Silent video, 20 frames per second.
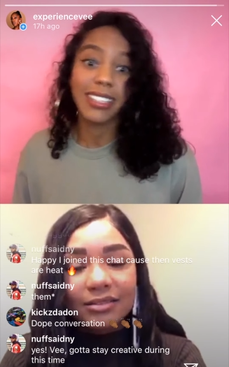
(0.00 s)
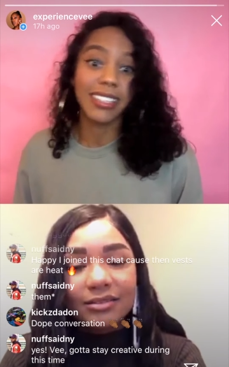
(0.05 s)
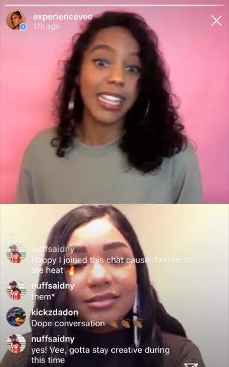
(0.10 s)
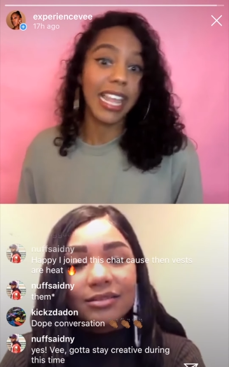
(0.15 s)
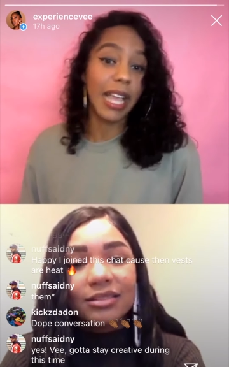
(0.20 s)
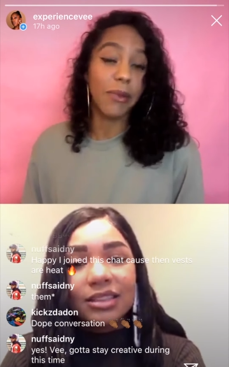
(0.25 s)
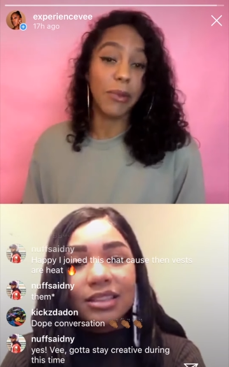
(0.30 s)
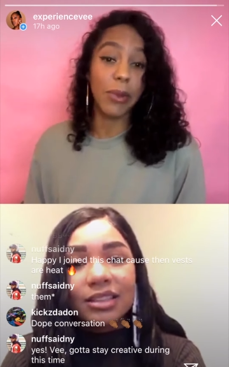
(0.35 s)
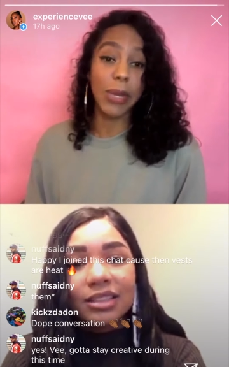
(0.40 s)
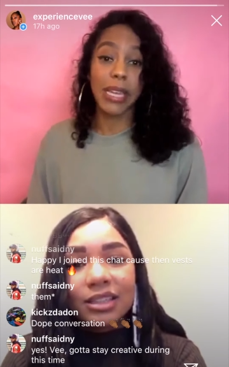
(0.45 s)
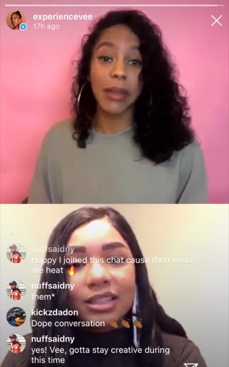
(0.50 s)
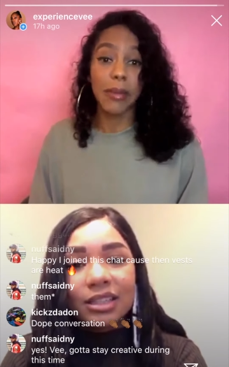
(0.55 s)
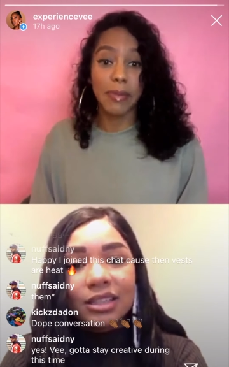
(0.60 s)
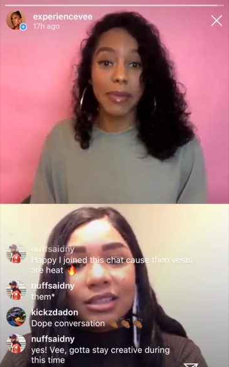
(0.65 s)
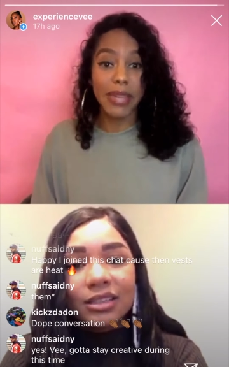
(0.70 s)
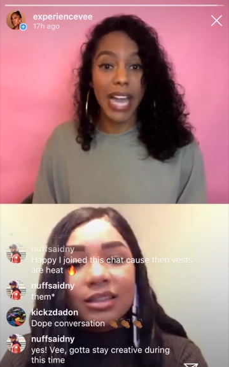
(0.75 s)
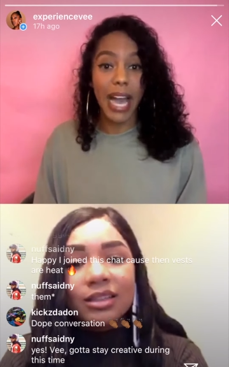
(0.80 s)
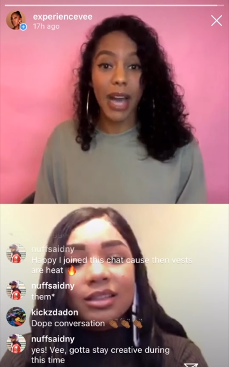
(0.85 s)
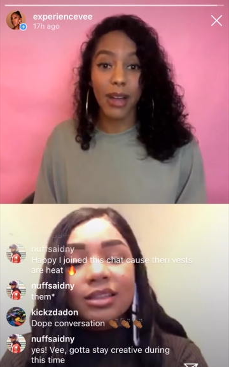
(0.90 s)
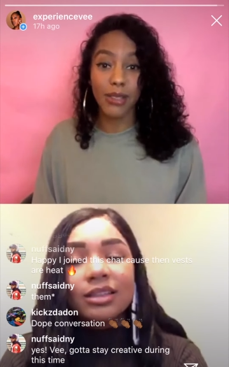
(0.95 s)
Speaker 1: Like we can
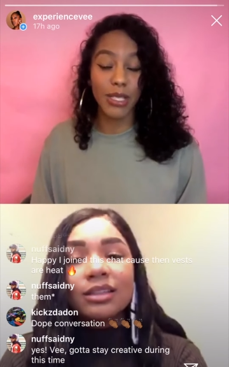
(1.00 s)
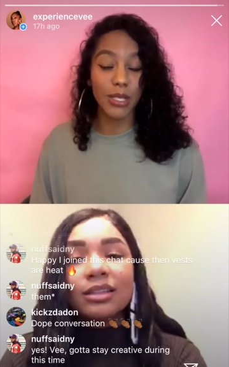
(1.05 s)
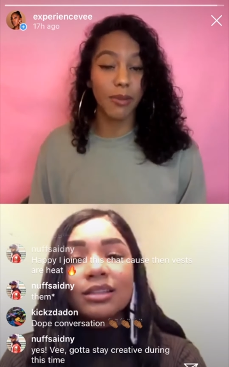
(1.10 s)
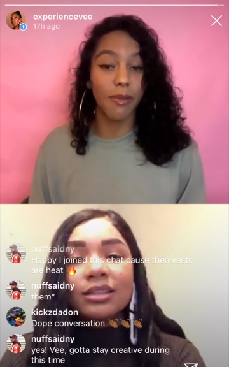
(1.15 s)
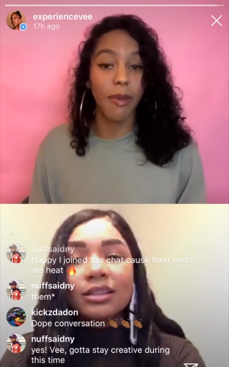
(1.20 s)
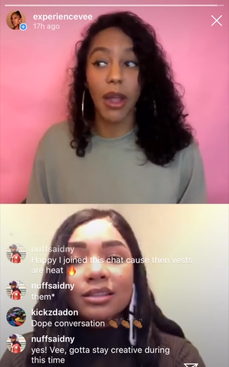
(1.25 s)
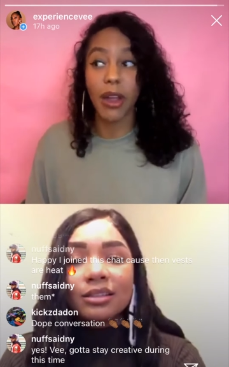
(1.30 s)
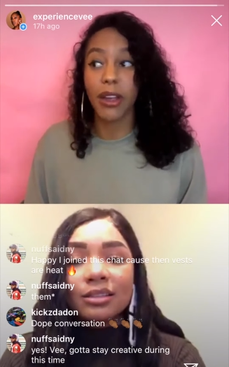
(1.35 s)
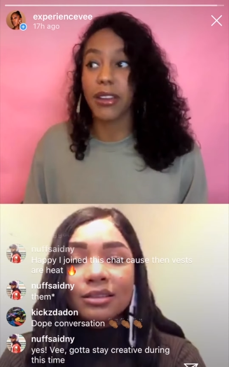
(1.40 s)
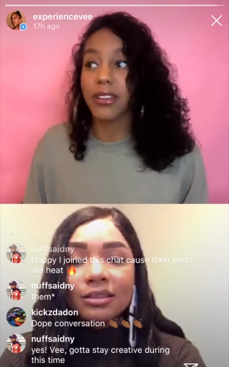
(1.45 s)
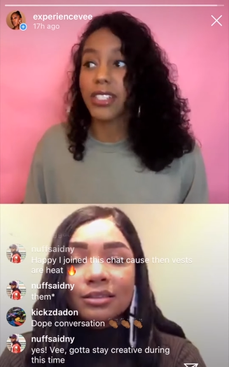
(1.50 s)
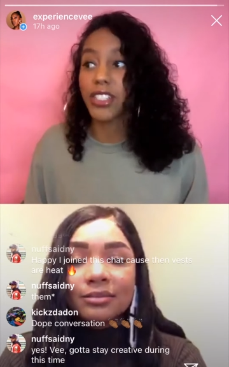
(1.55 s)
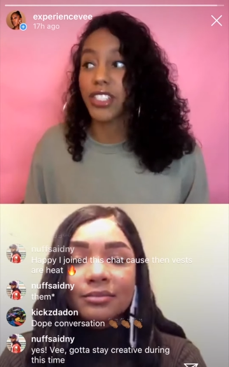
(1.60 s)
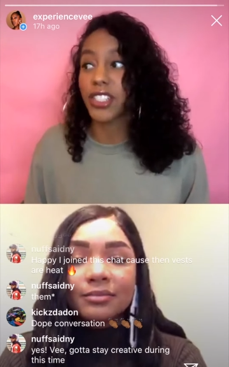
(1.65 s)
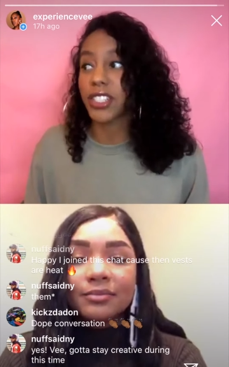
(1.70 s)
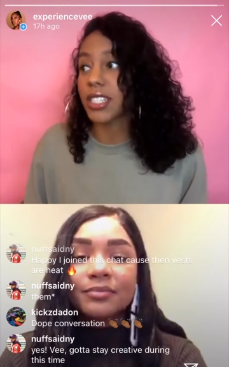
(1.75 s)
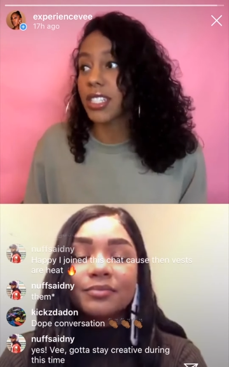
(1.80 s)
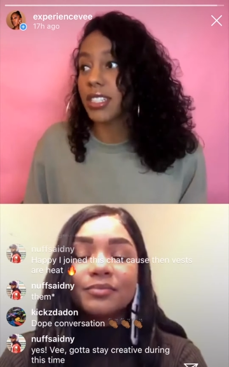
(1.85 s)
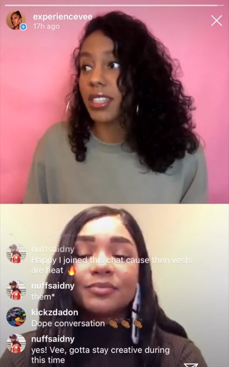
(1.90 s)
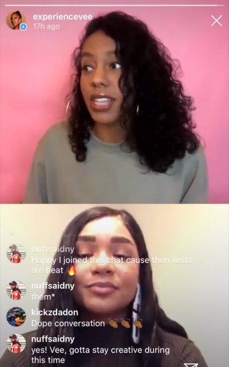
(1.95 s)
be out tomorrow and
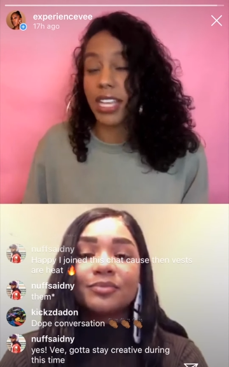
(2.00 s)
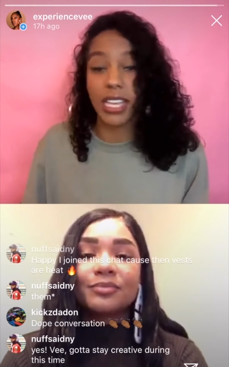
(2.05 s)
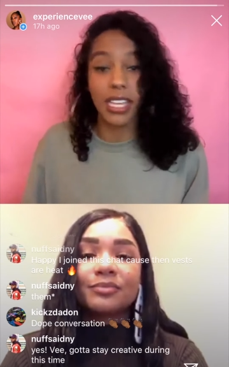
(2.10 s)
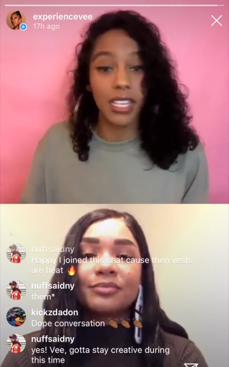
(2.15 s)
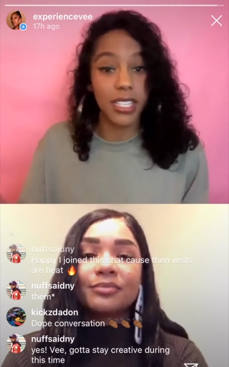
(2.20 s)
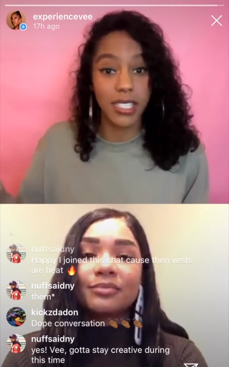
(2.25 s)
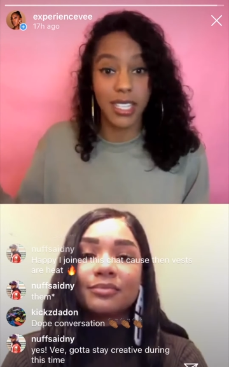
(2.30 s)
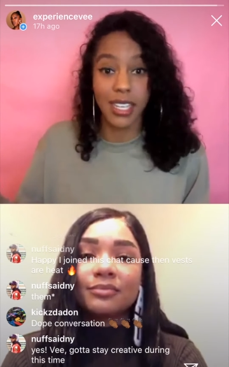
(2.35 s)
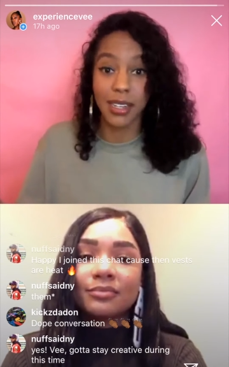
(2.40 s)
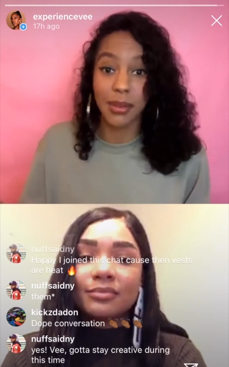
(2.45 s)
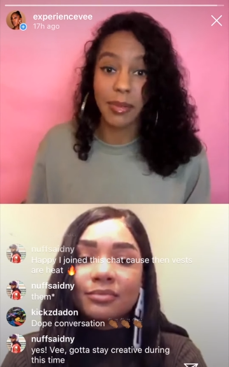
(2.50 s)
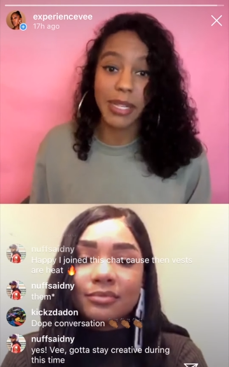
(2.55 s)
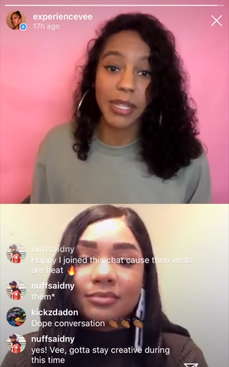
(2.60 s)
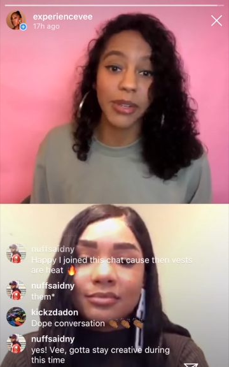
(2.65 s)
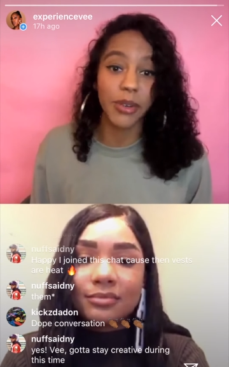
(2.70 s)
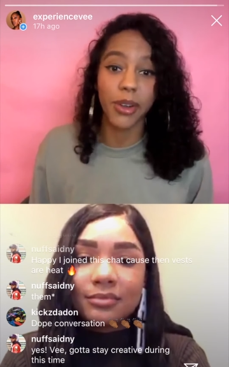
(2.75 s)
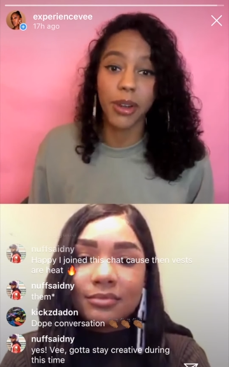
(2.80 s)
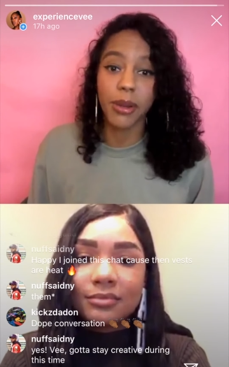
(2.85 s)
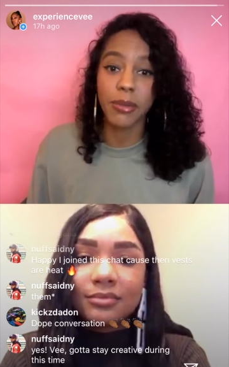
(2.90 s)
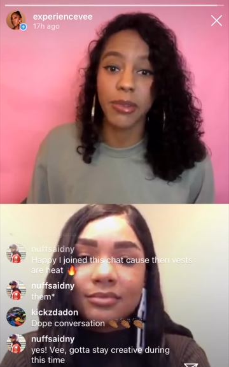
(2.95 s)
shit is gonna be
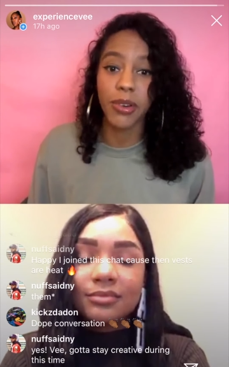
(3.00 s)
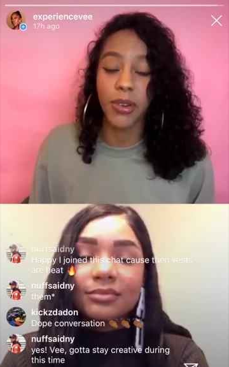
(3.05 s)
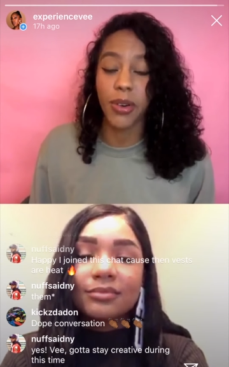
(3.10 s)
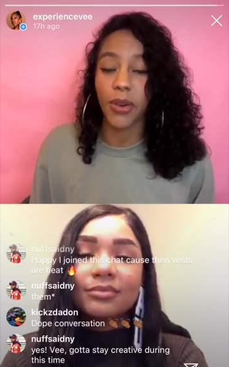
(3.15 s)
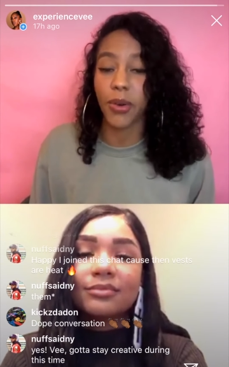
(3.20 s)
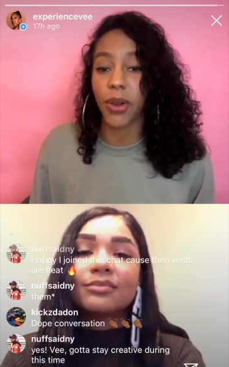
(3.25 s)
normal,